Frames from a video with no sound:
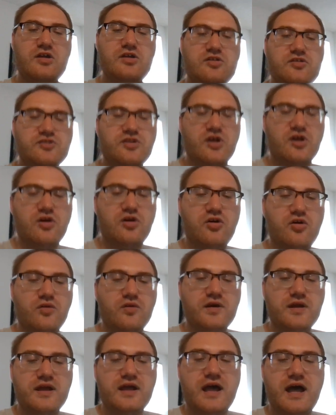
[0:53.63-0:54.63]

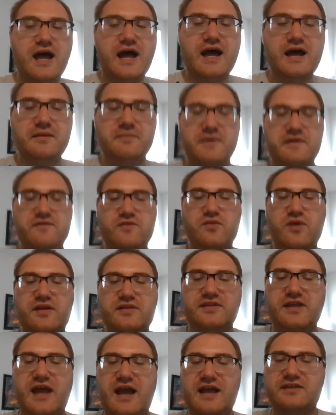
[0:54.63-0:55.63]
So, if you
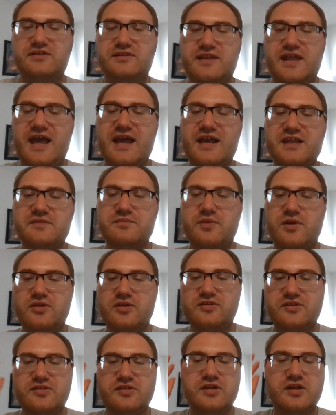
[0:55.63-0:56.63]
want to talk to the
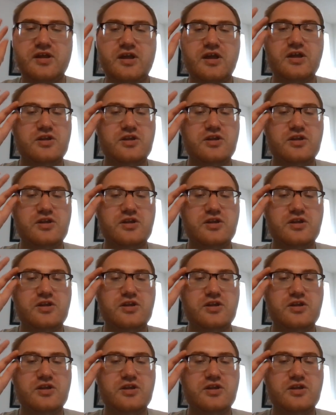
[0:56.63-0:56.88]
experts,